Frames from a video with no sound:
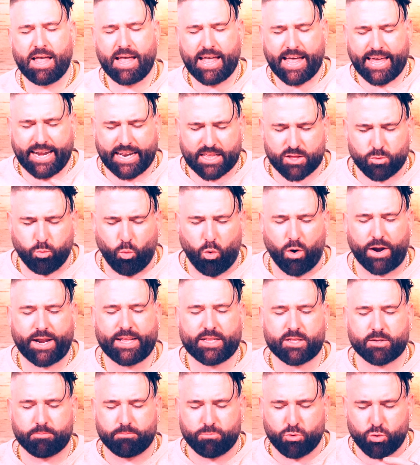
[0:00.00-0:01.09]
And it's wanting
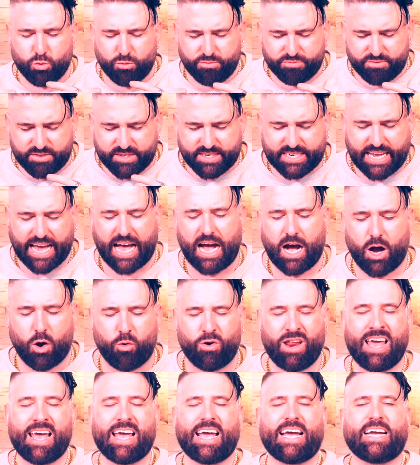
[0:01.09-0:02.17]
to move
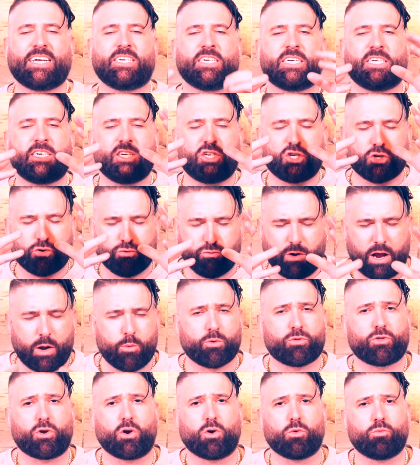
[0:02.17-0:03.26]
down and integrate
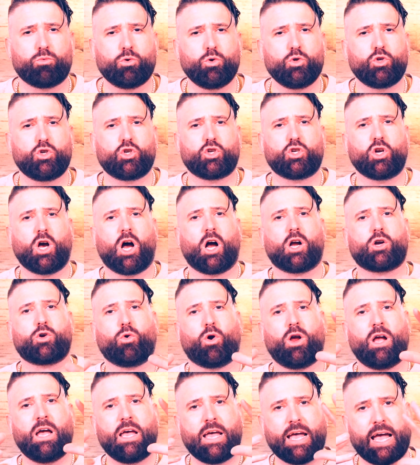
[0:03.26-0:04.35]
with our root
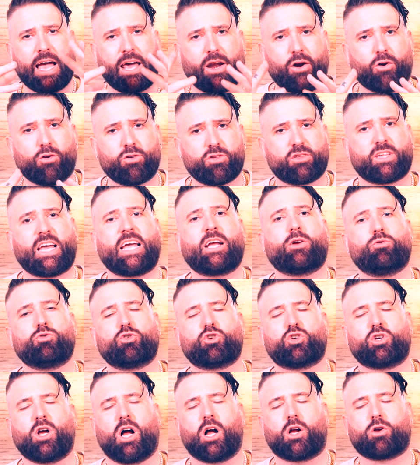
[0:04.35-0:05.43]
chakra and our sacral
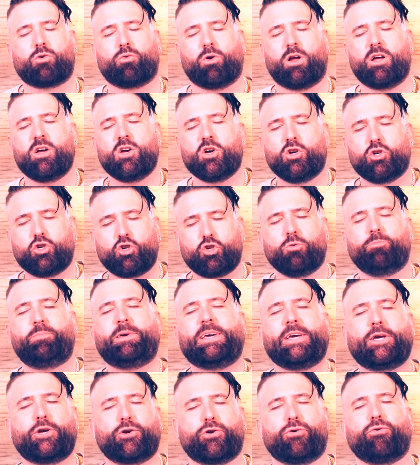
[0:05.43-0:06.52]
chakra to
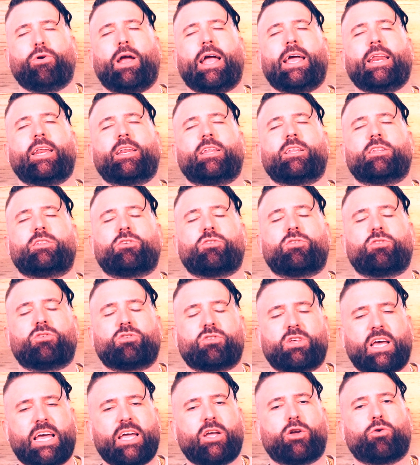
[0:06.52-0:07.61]
be created into
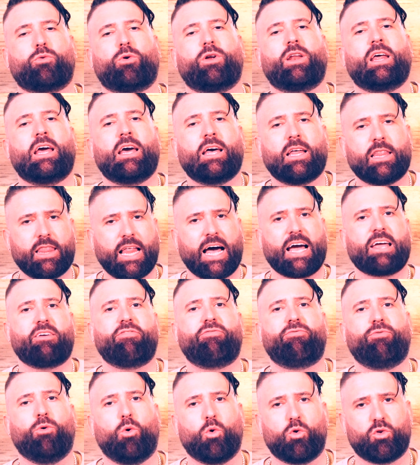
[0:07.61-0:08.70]
sacred life
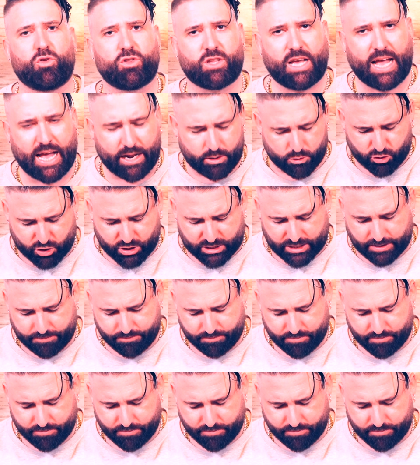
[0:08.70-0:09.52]
force energy.